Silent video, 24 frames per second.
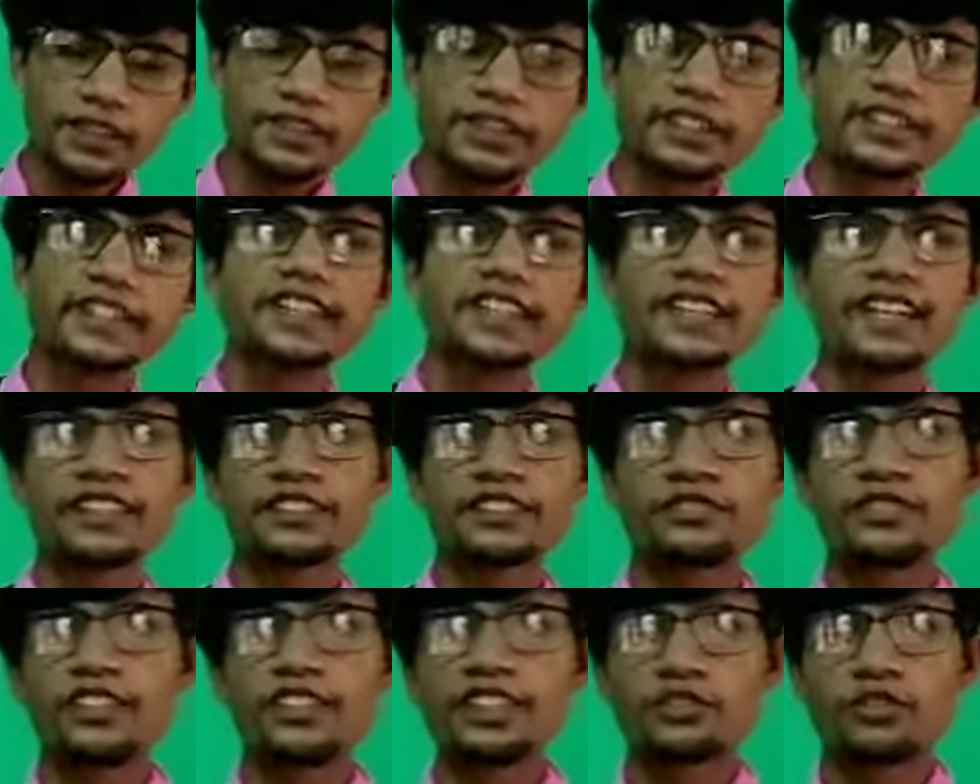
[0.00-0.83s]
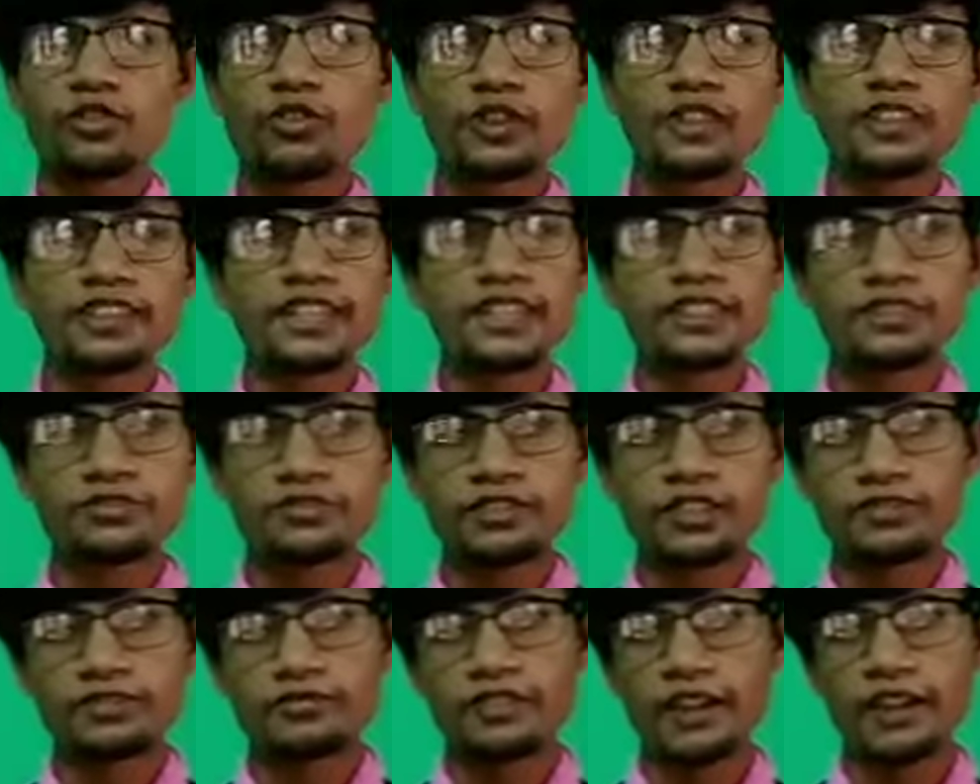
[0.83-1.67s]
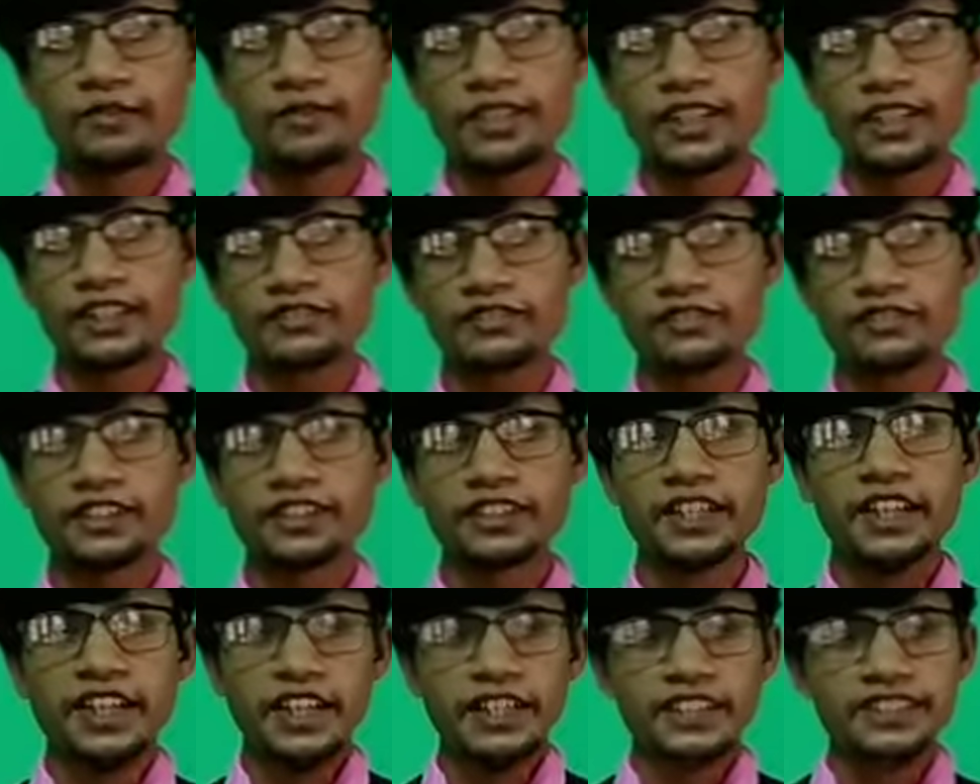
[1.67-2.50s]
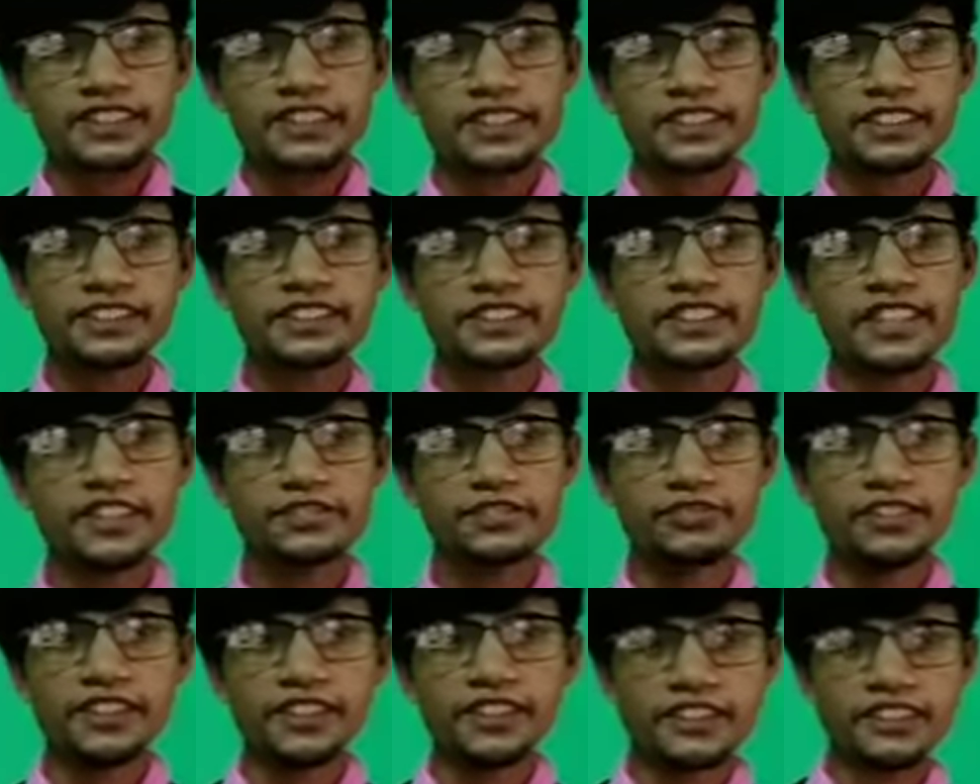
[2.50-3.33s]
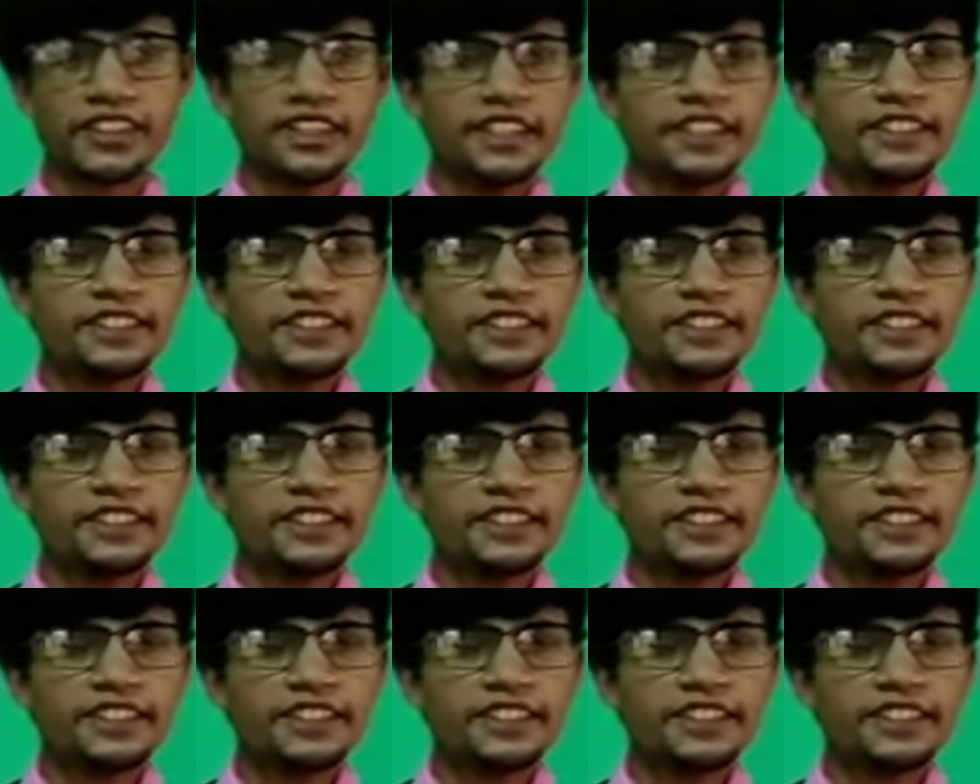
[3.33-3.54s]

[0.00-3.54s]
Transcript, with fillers: three glass finish, four glass finish, five glass finish, six glass finish.